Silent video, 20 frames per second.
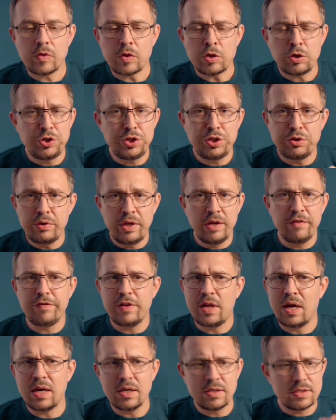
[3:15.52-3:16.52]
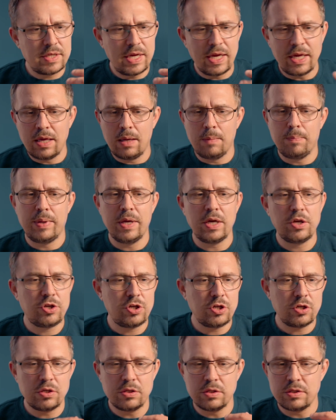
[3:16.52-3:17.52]
shooting vlogs, taking
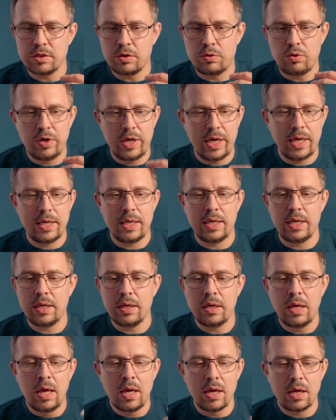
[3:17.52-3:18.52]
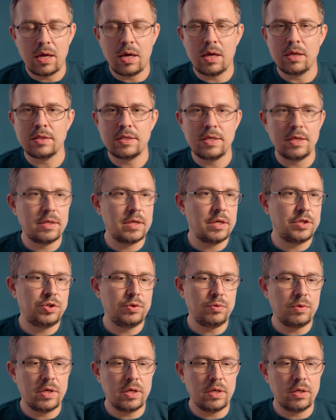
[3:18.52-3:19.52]
pictures, creating content that you
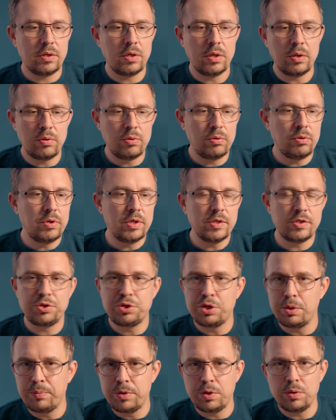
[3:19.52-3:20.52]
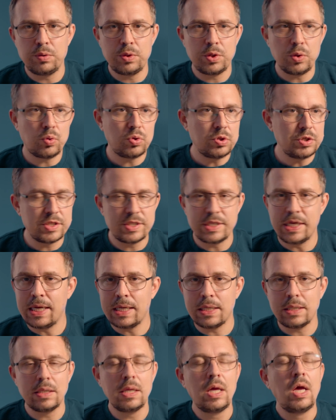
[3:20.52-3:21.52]
can distribute or
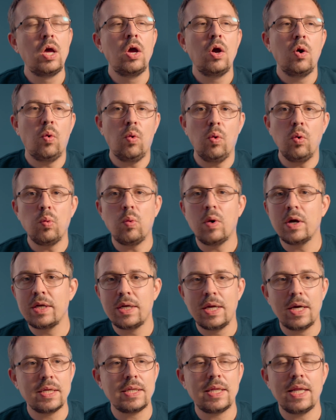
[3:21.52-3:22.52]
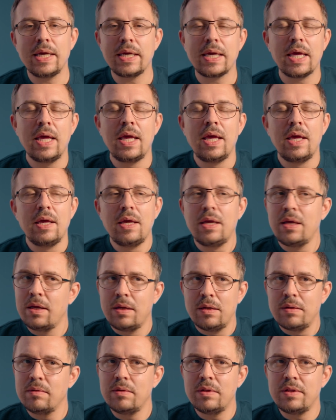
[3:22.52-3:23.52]
sell or whatnot. Like,
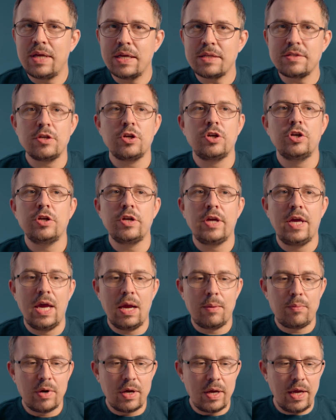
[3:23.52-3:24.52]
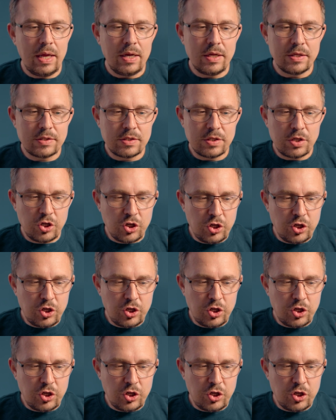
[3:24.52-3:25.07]
that's a good camera, and it's